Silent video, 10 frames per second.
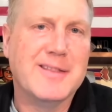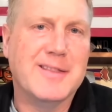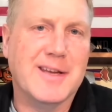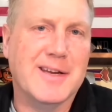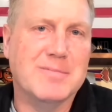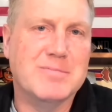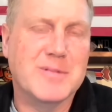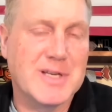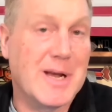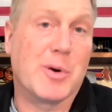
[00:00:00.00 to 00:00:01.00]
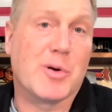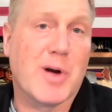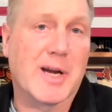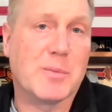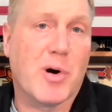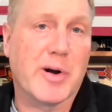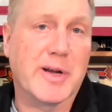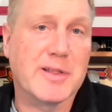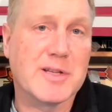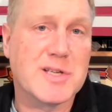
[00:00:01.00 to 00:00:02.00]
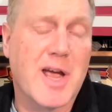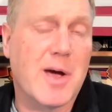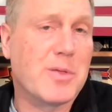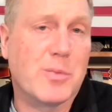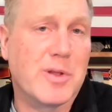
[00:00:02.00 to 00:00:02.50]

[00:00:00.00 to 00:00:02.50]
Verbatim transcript: the Democratic Party in the South,